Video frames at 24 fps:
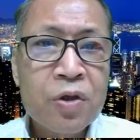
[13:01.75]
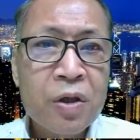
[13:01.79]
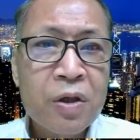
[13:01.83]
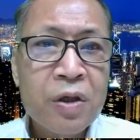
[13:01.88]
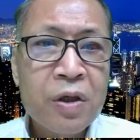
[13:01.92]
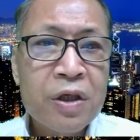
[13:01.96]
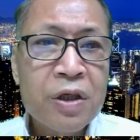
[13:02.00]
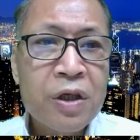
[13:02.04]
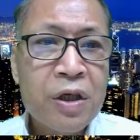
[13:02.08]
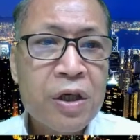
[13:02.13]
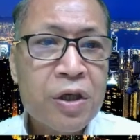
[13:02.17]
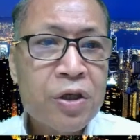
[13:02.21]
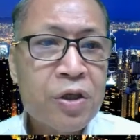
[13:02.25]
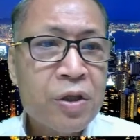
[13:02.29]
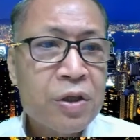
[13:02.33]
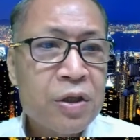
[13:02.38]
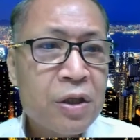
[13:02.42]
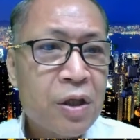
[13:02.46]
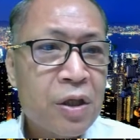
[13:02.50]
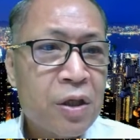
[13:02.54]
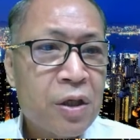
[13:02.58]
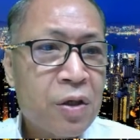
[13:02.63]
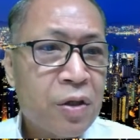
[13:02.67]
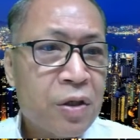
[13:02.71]
the
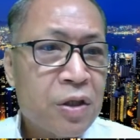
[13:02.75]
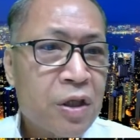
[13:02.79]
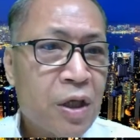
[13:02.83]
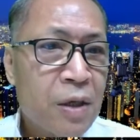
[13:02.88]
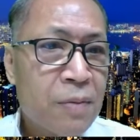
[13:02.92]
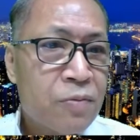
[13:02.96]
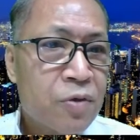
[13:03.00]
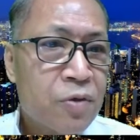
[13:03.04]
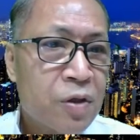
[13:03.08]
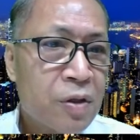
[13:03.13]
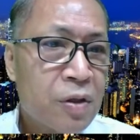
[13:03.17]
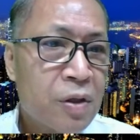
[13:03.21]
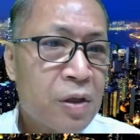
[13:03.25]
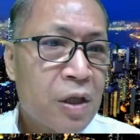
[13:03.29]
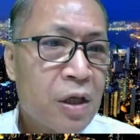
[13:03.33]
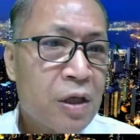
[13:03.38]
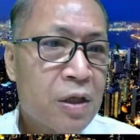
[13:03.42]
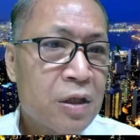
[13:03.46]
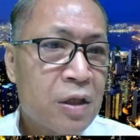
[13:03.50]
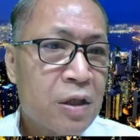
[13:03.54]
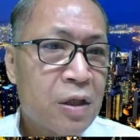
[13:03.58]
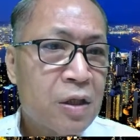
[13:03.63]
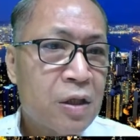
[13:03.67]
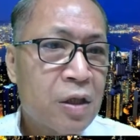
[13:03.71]
electricity consumption. This
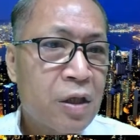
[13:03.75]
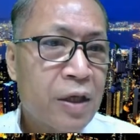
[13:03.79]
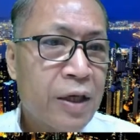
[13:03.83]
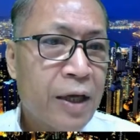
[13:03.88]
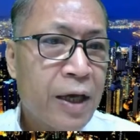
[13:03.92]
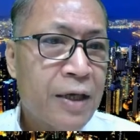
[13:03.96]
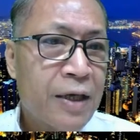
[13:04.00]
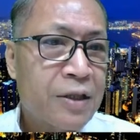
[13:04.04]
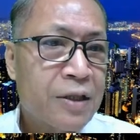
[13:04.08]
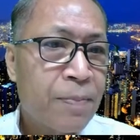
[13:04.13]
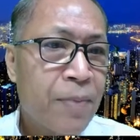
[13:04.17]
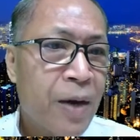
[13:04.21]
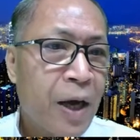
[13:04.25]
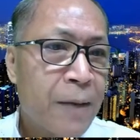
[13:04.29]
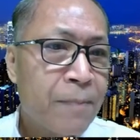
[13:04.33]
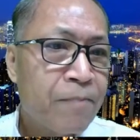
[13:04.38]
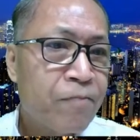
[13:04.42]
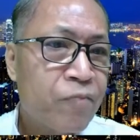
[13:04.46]
is the gas pipe.